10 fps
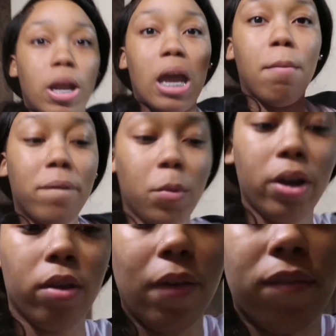done eating my food right
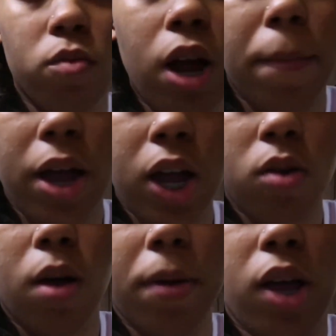now. So I'm finna wrap my hair
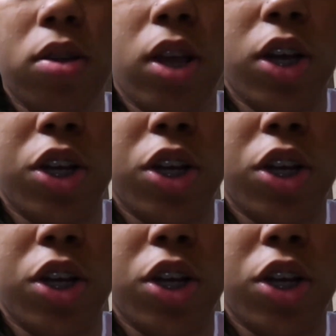up and go take